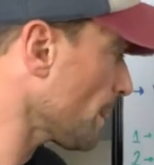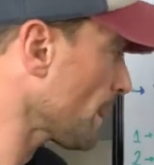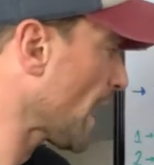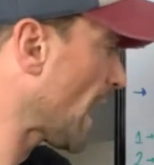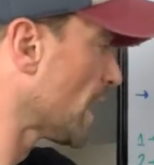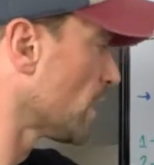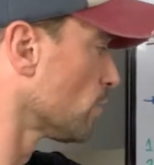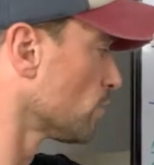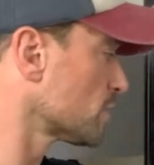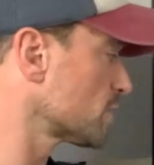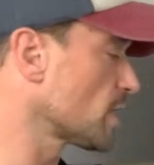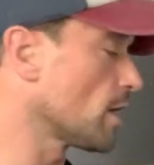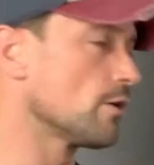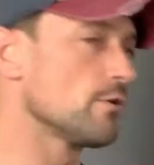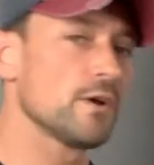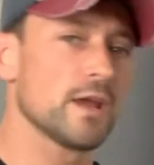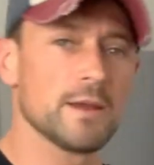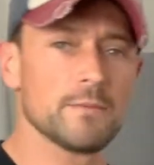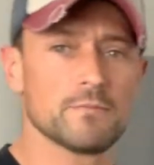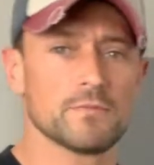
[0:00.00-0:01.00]
and
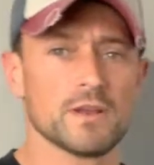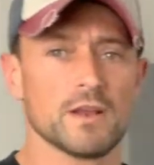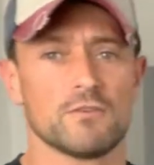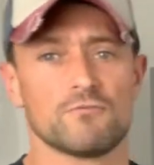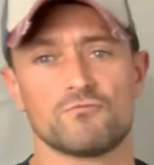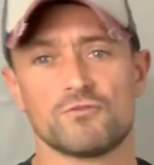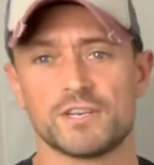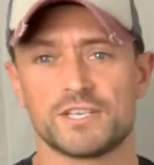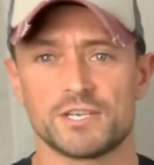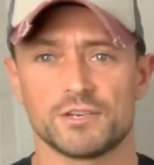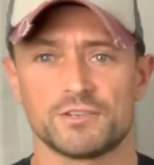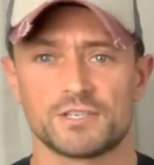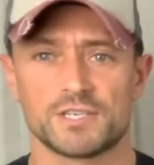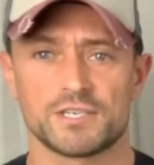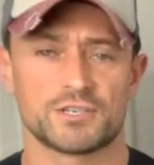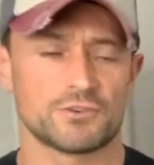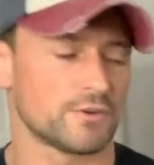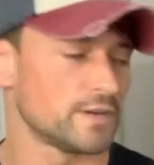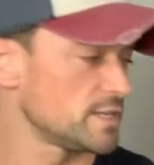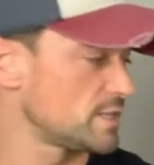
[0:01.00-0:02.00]
also it
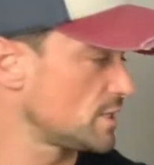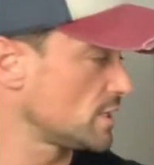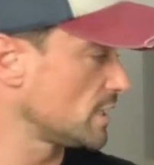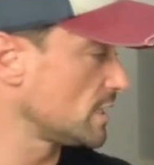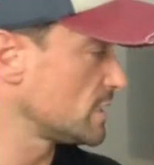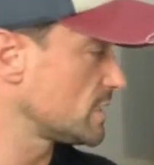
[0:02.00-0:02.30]
reduces your insulin